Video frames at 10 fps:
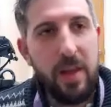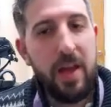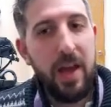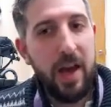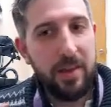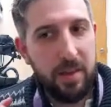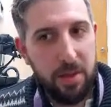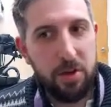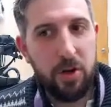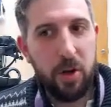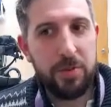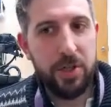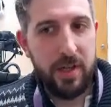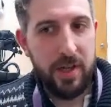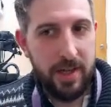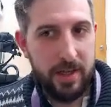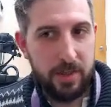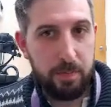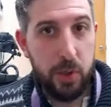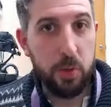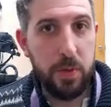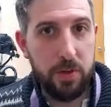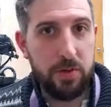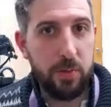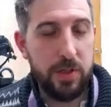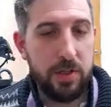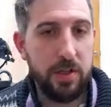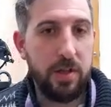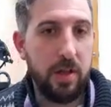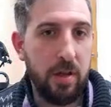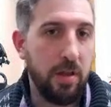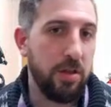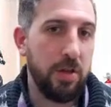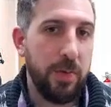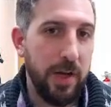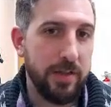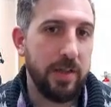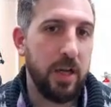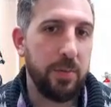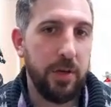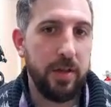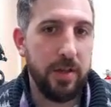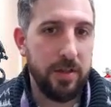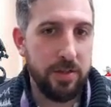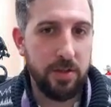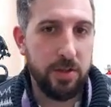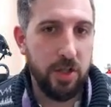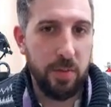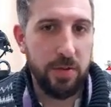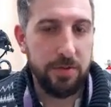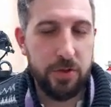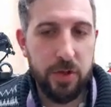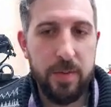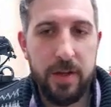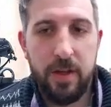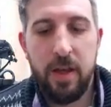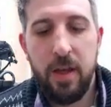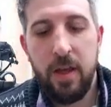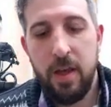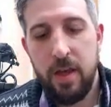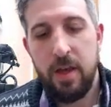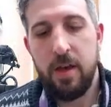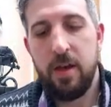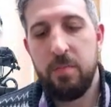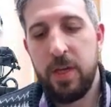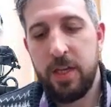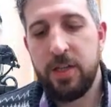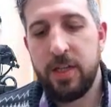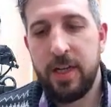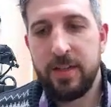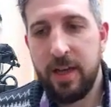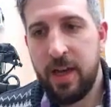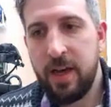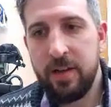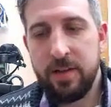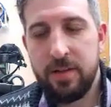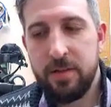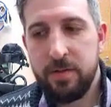And then the third option is Muse, which is another third-party library that does a good job of streaming EEG data, and